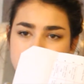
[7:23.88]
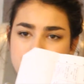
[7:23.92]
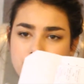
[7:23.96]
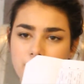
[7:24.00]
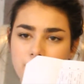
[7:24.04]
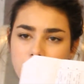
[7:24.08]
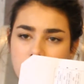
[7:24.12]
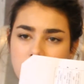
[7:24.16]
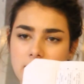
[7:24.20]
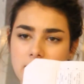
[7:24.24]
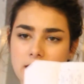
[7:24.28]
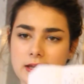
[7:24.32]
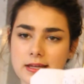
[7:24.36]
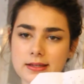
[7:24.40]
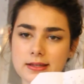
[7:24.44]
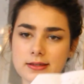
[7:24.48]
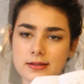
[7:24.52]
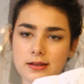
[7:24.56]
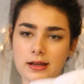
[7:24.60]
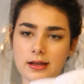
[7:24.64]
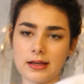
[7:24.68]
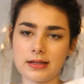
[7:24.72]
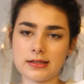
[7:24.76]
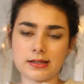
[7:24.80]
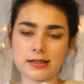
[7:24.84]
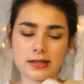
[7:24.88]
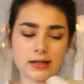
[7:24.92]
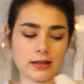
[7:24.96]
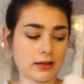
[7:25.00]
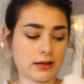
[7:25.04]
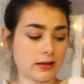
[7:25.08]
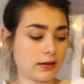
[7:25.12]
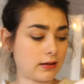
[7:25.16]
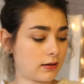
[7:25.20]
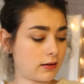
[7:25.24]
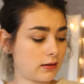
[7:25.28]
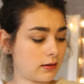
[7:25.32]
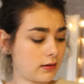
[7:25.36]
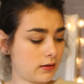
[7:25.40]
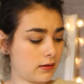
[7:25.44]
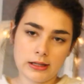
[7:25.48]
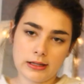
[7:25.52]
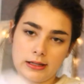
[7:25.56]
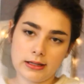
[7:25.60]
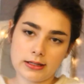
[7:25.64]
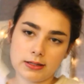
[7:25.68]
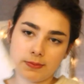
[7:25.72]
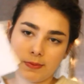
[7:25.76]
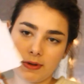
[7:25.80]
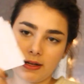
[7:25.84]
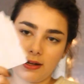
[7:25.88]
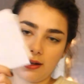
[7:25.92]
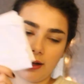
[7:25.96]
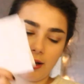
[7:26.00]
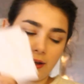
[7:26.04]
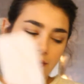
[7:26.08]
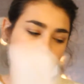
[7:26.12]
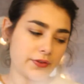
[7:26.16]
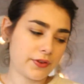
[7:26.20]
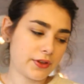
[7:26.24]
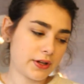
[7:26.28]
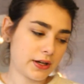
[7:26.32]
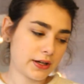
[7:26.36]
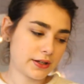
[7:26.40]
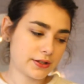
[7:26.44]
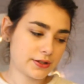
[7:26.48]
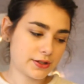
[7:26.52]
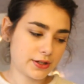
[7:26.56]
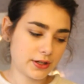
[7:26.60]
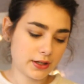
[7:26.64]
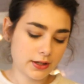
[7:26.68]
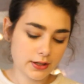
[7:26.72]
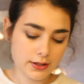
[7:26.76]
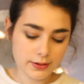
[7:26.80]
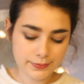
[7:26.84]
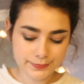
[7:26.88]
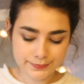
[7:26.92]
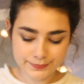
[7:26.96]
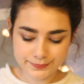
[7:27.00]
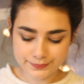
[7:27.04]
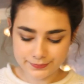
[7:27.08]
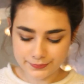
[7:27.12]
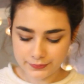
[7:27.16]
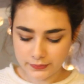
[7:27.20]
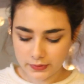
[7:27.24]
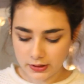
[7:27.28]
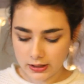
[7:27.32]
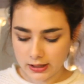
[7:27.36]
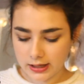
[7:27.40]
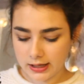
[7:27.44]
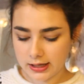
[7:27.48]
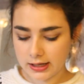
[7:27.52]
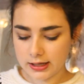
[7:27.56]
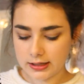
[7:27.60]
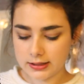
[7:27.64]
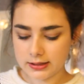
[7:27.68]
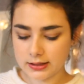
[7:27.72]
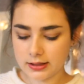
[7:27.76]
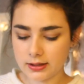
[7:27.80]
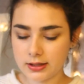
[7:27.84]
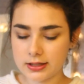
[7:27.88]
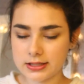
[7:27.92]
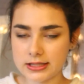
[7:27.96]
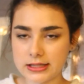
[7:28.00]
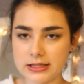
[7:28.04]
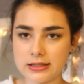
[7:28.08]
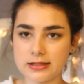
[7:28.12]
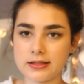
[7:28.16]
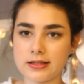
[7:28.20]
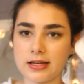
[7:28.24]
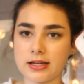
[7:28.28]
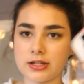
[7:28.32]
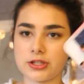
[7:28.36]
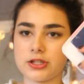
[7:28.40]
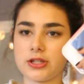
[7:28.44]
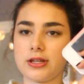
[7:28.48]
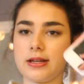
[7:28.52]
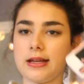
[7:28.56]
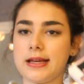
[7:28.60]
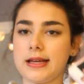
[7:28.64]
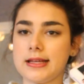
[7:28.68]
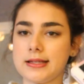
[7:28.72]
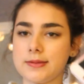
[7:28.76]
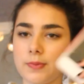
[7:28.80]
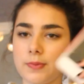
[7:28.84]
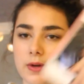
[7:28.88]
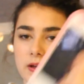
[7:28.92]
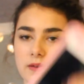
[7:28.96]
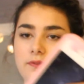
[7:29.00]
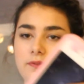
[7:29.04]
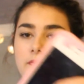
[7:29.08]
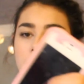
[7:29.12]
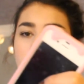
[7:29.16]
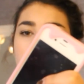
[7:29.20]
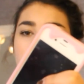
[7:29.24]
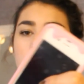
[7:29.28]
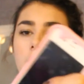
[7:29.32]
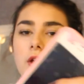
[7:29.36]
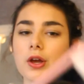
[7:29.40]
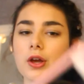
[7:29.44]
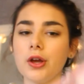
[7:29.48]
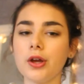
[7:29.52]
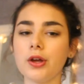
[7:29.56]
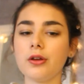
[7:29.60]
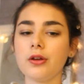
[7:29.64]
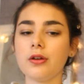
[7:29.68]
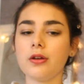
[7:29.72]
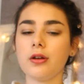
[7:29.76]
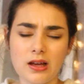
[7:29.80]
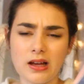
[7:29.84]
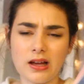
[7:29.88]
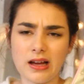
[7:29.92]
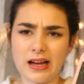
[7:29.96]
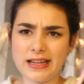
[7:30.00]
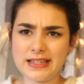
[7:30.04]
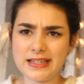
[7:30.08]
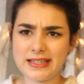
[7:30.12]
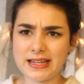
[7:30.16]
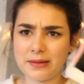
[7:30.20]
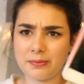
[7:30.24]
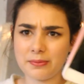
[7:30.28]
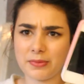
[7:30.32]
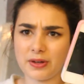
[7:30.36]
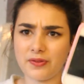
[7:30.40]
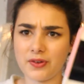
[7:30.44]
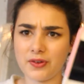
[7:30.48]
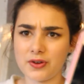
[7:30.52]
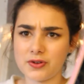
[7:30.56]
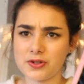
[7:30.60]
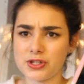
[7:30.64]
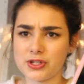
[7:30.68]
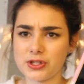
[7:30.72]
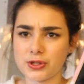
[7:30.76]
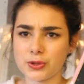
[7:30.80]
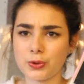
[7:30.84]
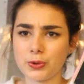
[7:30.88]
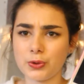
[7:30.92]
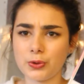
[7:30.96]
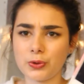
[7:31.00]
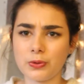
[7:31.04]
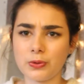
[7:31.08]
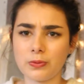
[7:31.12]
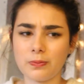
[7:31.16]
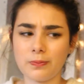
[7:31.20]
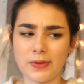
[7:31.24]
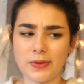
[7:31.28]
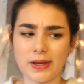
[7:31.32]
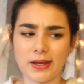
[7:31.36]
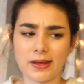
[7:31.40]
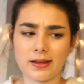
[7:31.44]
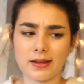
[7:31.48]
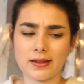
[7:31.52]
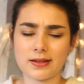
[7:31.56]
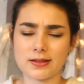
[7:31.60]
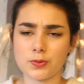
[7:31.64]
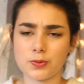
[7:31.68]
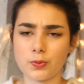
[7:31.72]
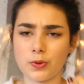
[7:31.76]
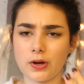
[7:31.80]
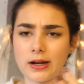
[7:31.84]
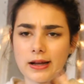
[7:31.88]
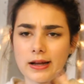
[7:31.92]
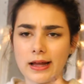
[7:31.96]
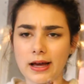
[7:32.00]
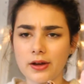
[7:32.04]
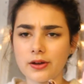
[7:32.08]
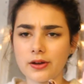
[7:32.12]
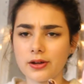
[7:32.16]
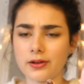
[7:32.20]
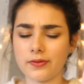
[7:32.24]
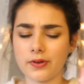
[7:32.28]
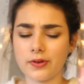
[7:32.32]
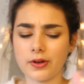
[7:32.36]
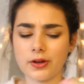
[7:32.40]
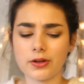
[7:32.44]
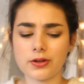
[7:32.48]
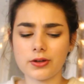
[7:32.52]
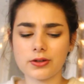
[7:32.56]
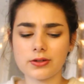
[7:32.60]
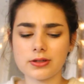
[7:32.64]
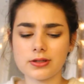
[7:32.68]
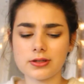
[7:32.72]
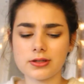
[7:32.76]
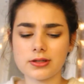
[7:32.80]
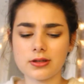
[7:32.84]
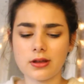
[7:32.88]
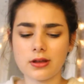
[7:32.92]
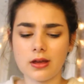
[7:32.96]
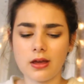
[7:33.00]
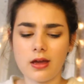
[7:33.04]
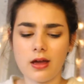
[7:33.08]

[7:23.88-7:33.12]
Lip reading: Really exciting. It's my life for the next year. And the last thing in this section is my phone. I take my phone to school because we're allowed our phones.